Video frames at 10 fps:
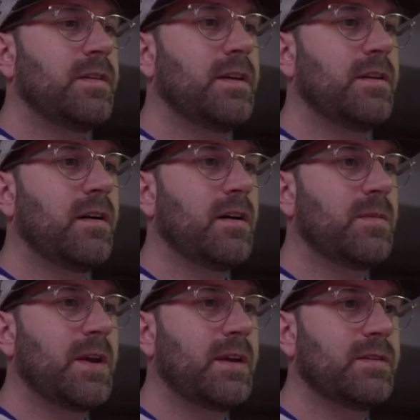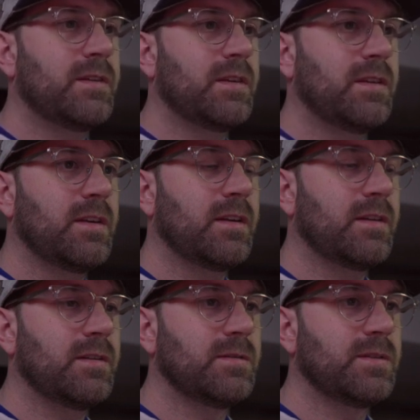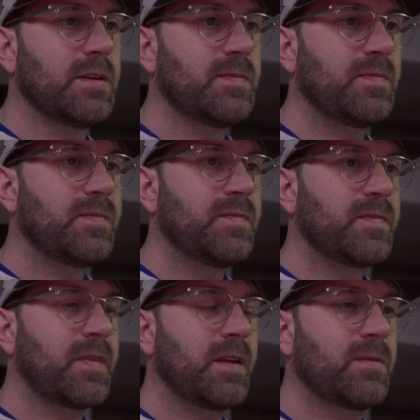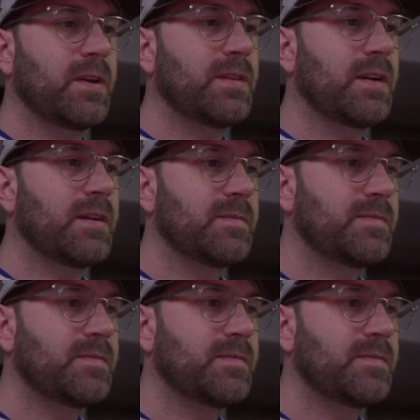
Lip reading: it automatically includes it right there.